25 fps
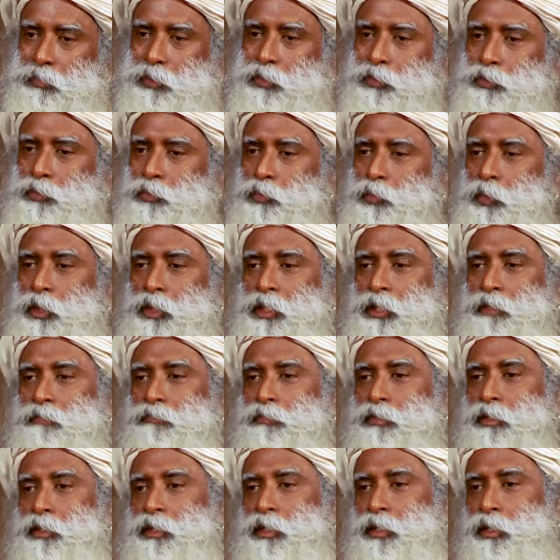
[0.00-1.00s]
because
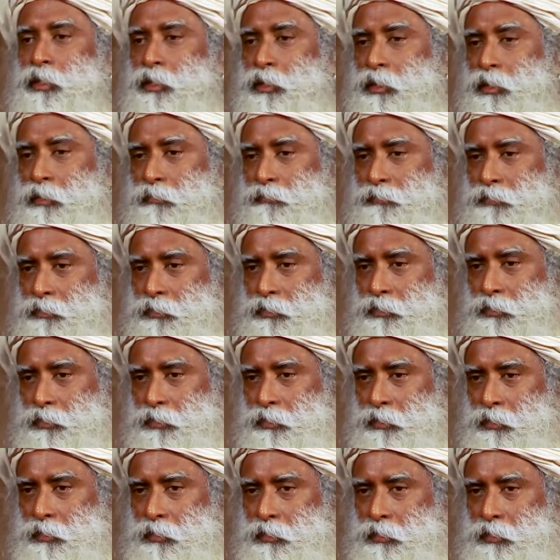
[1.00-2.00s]
whatever curves
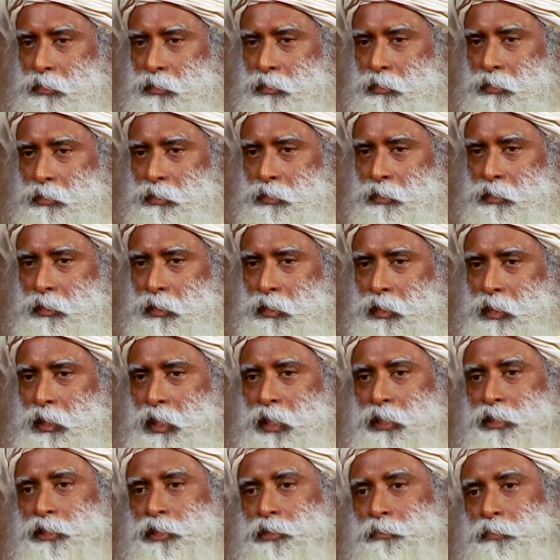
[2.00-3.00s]

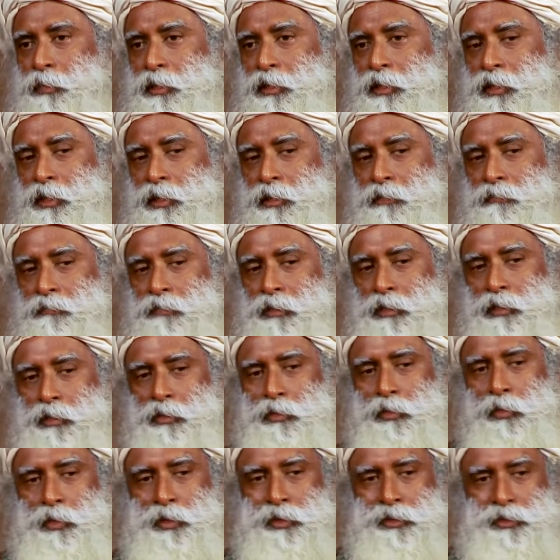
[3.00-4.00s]
ultimately will
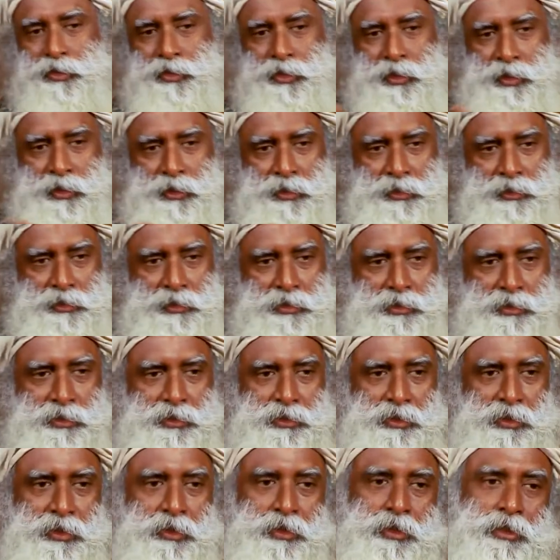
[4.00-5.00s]
go in
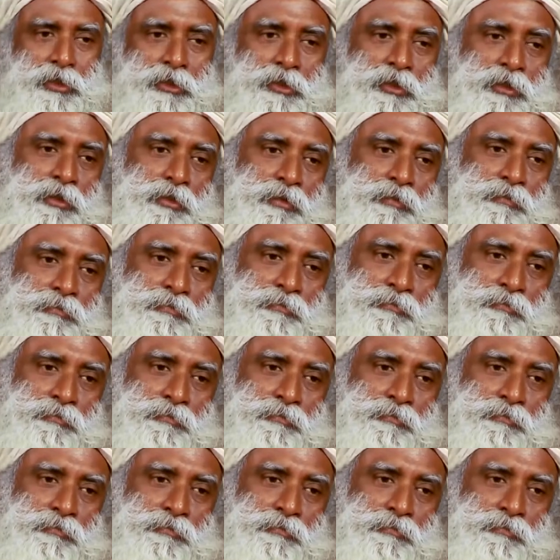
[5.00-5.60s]
circles, isn't it?